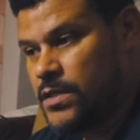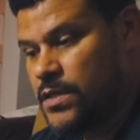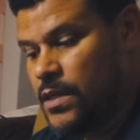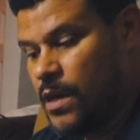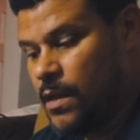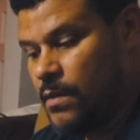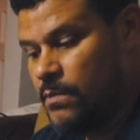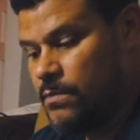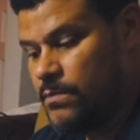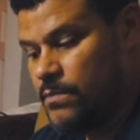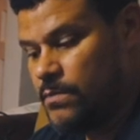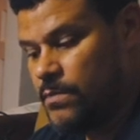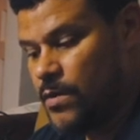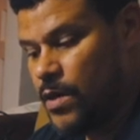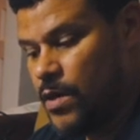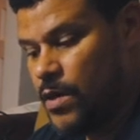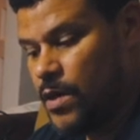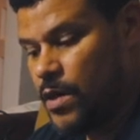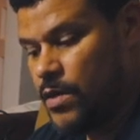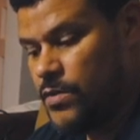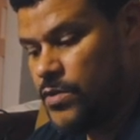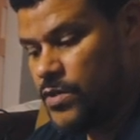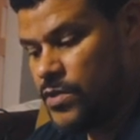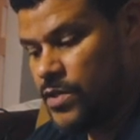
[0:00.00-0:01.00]
some
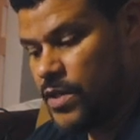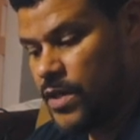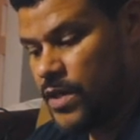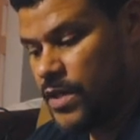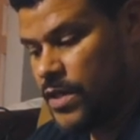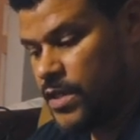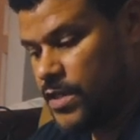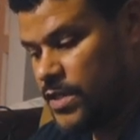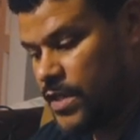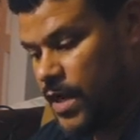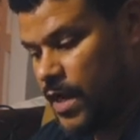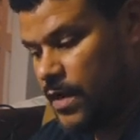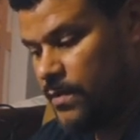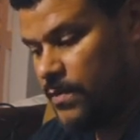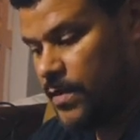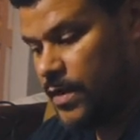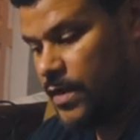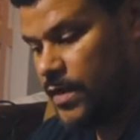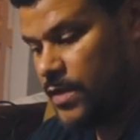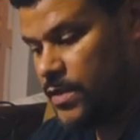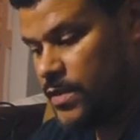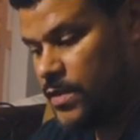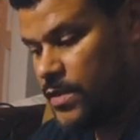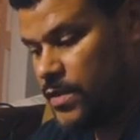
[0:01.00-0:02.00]
just need
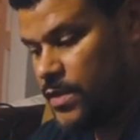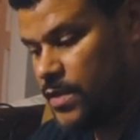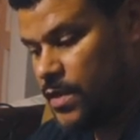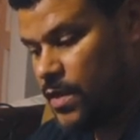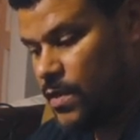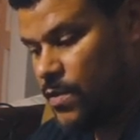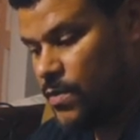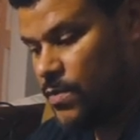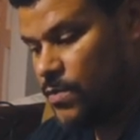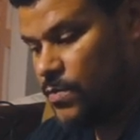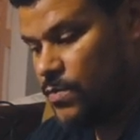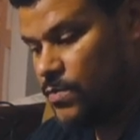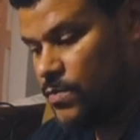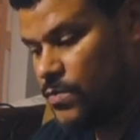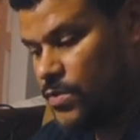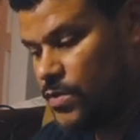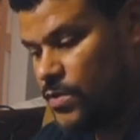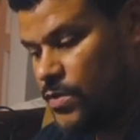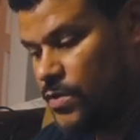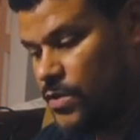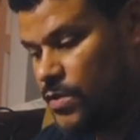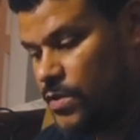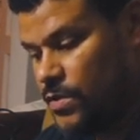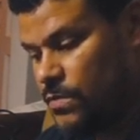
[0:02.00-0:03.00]
containment. So
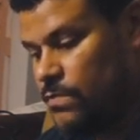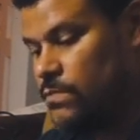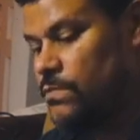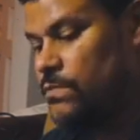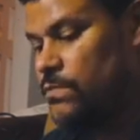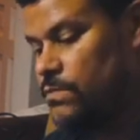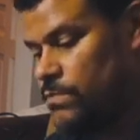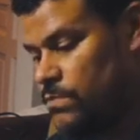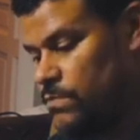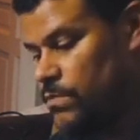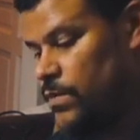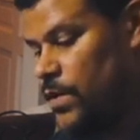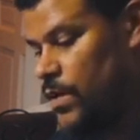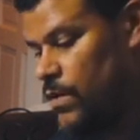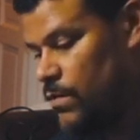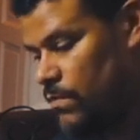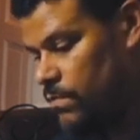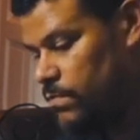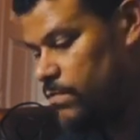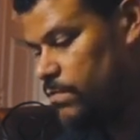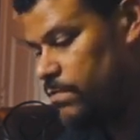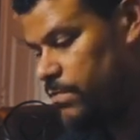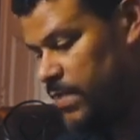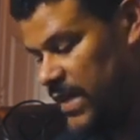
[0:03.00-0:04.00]
just to,
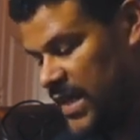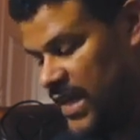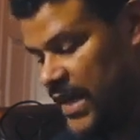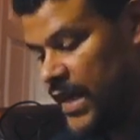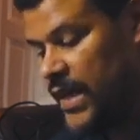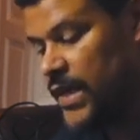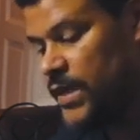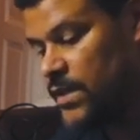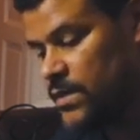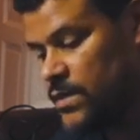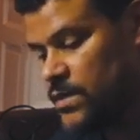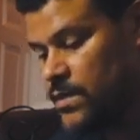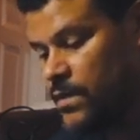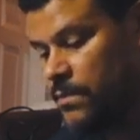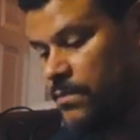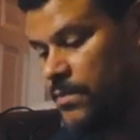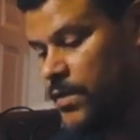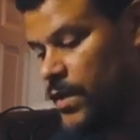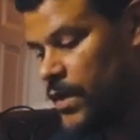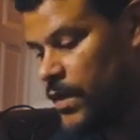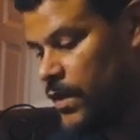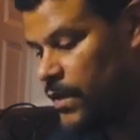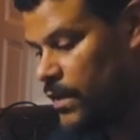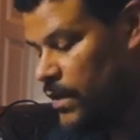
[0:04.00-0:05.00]
be in
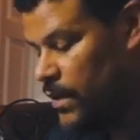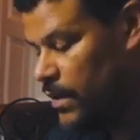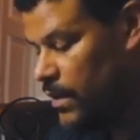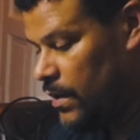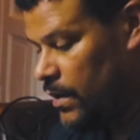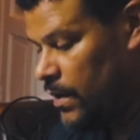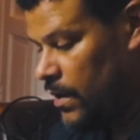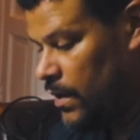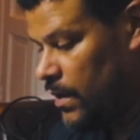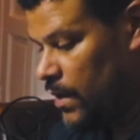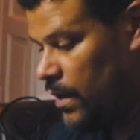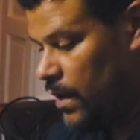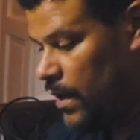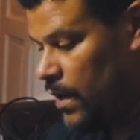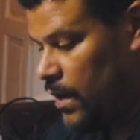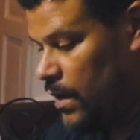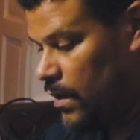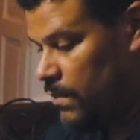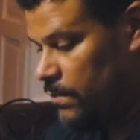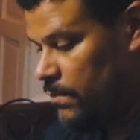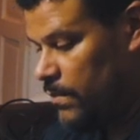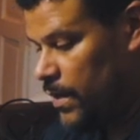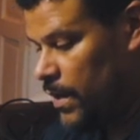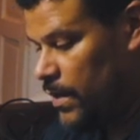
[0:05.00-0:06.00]
something.
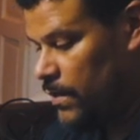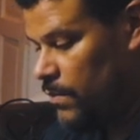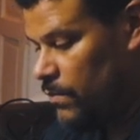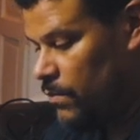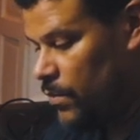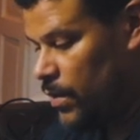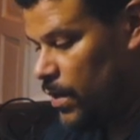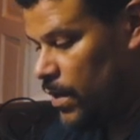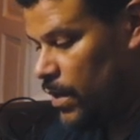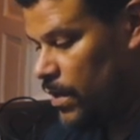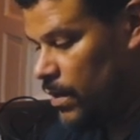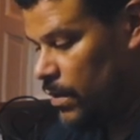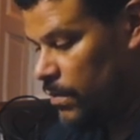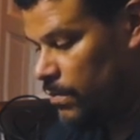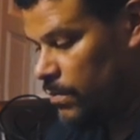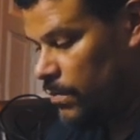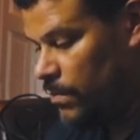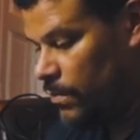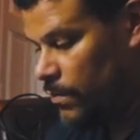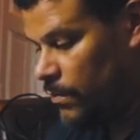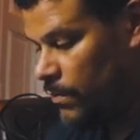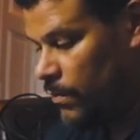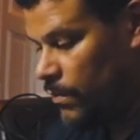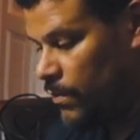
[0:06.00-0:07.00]
And we're going to
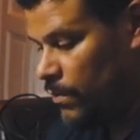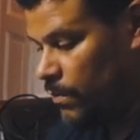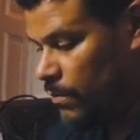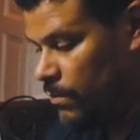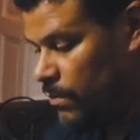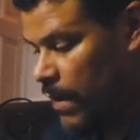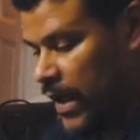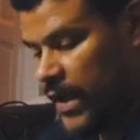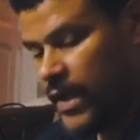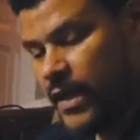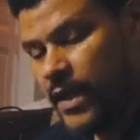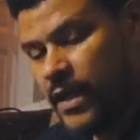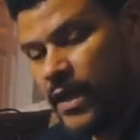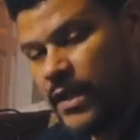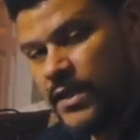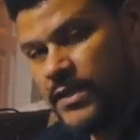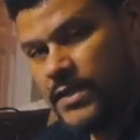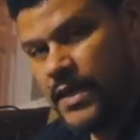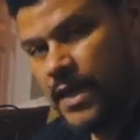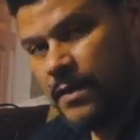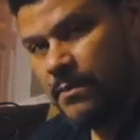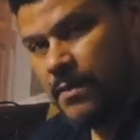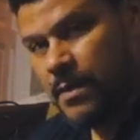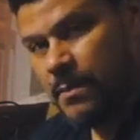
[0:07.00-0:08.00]
make a
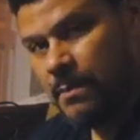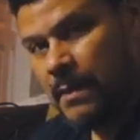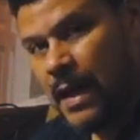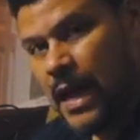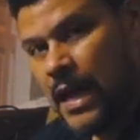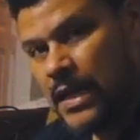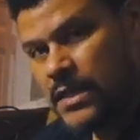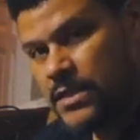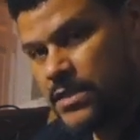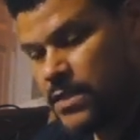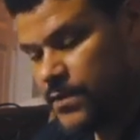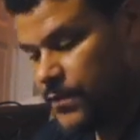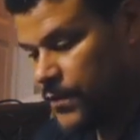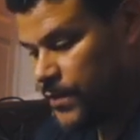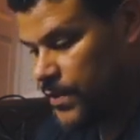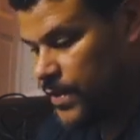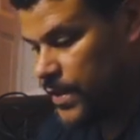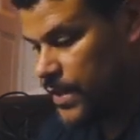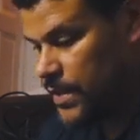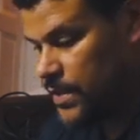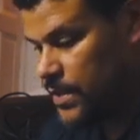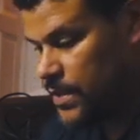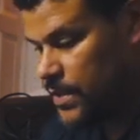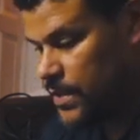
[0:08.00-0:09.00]
containment box for
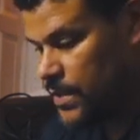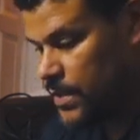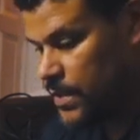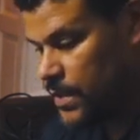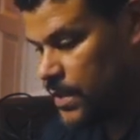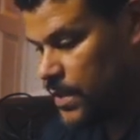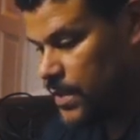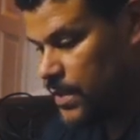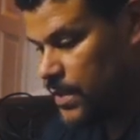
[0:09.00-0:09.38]
this